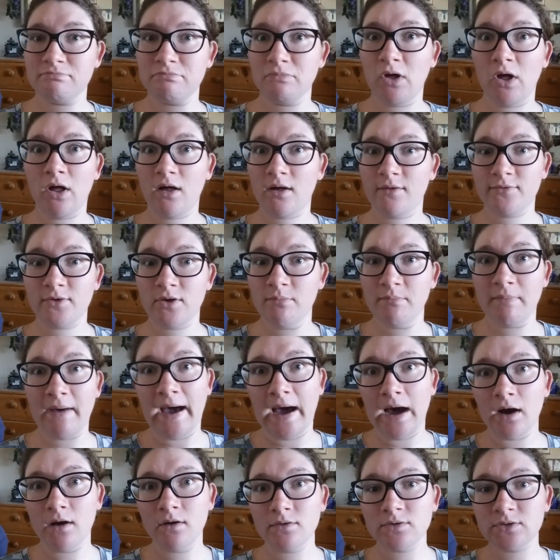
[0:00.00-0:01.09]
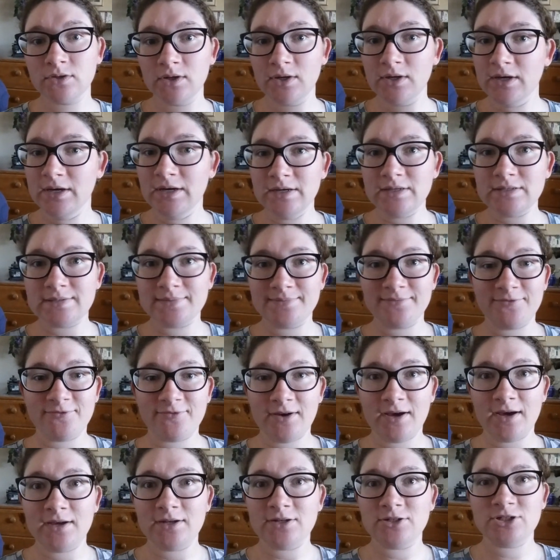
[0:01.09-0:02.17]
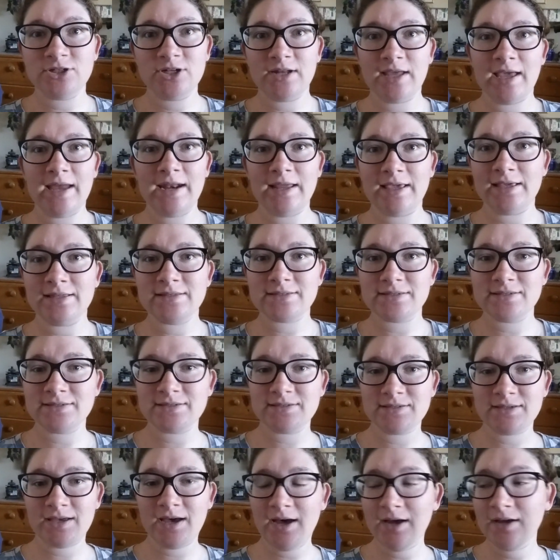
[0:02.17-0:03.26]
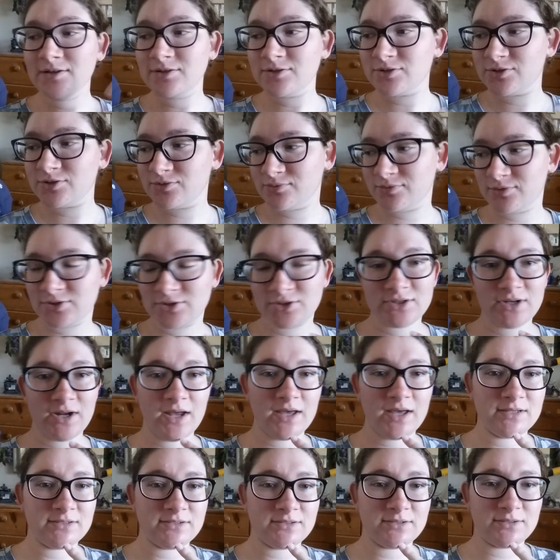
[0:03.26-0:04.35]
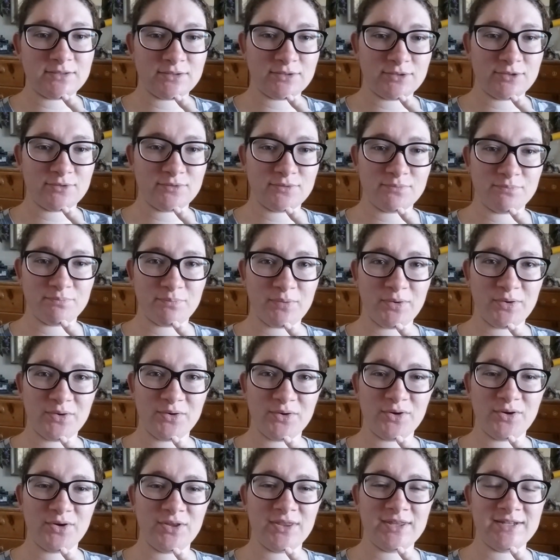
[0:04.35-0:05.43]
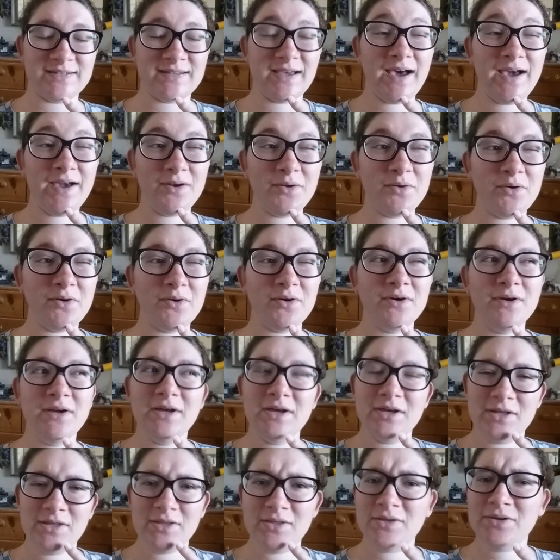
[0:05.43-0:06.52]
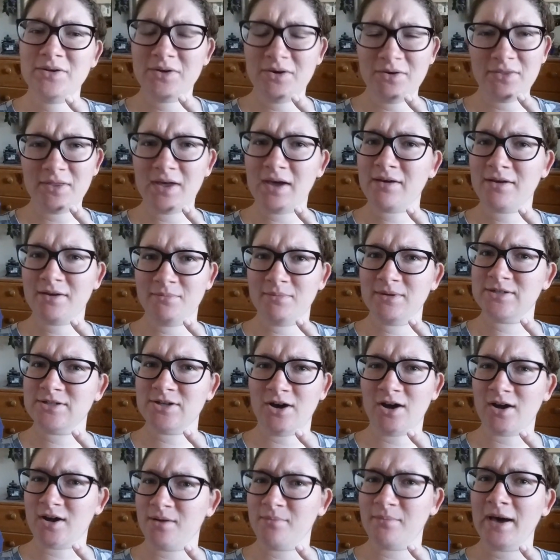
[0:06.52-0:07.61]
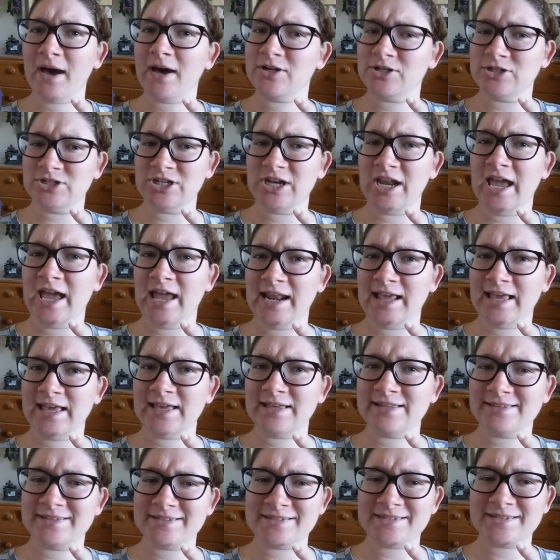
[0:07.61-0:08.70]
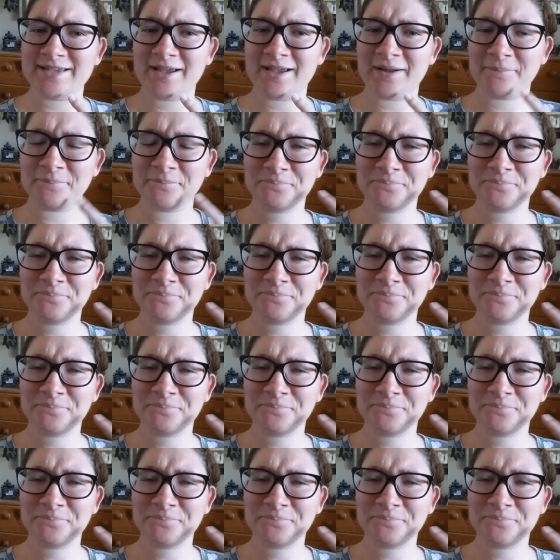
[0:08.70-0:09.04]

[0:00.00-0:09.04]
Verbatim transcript: all of you about some fun shenanigans and such, which as per the title, you know that I'm going to be talking about shenanigans.